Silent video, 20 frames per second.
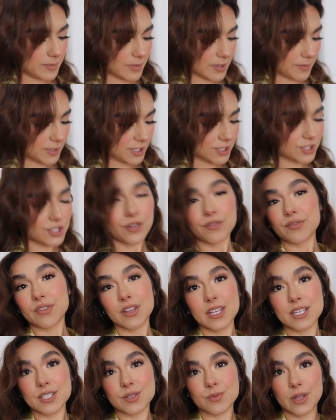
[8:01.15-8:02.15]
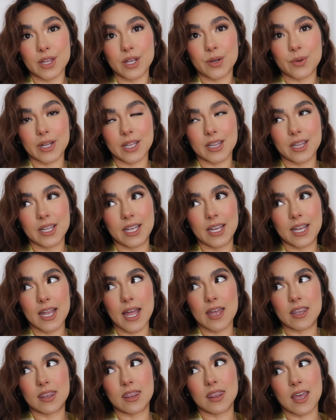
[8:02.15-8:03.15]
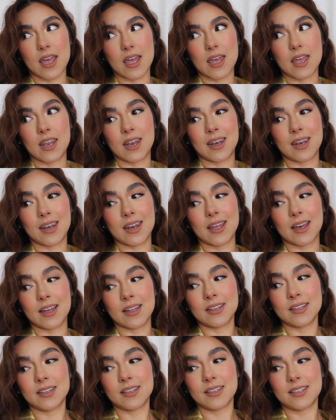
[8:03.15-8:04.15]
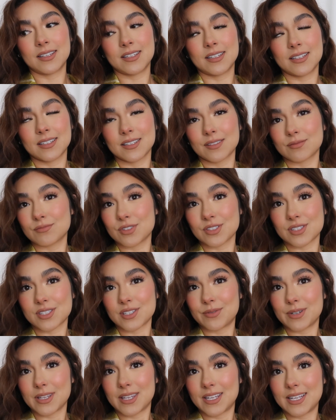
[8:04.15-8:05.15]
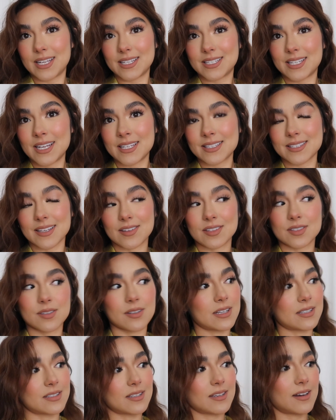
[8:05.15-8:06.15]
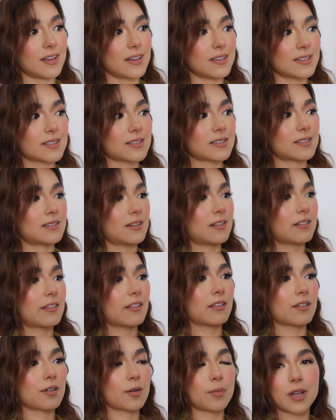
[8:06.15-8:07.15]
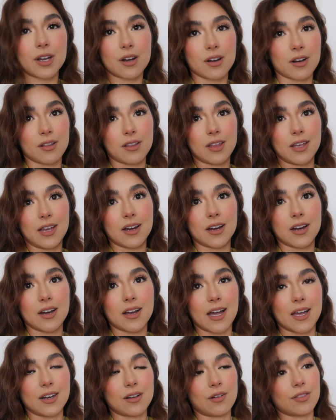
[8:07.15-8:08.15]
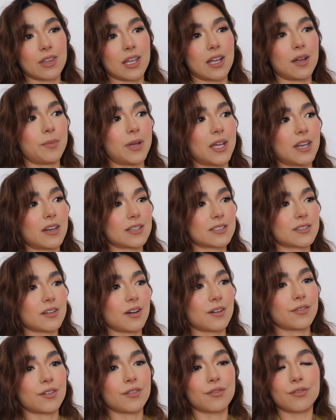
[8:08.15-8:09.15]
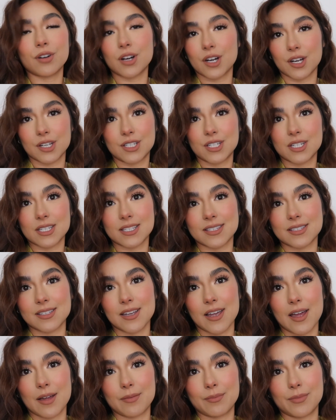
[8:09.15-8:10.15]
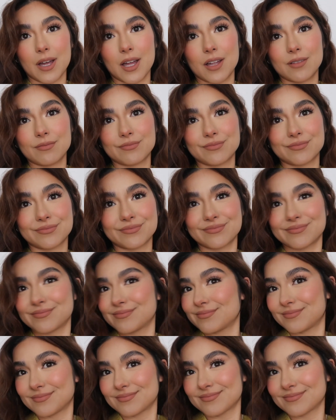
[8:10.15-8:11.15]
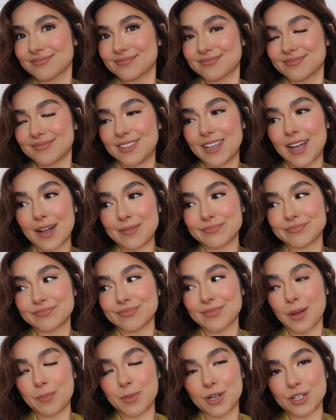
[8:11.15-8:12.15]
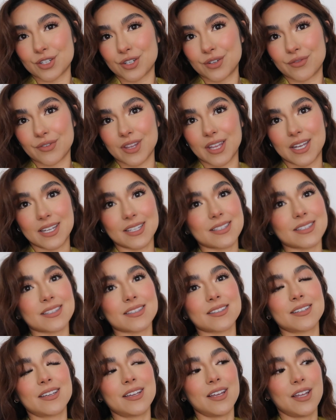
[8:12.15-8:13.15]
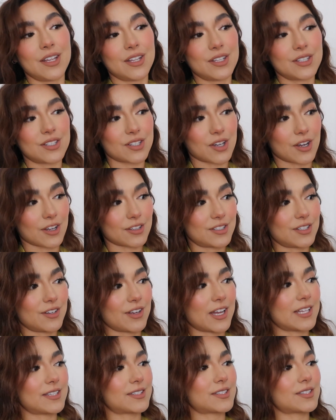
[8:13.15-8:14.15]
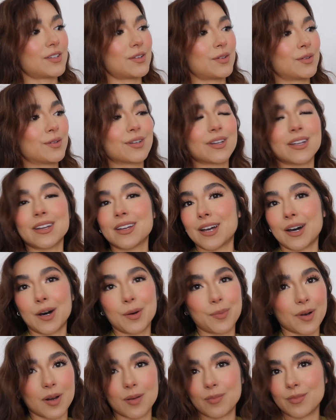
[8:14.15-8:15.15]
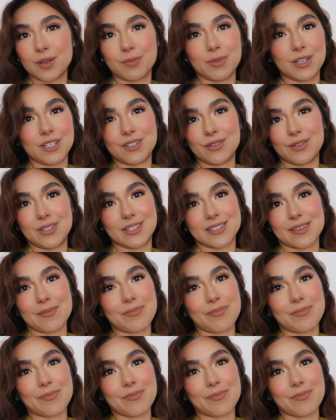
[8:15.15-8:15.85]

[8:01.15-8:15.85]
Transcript: but I'm gonna shoot for this really quickly and then we'll see where the day takes us because it is still a little bit earlier. I don't think Amanda's off of work just yet, but yeah, I'm gonna shoot for this. Talk to you guys soon. I'll probably be doing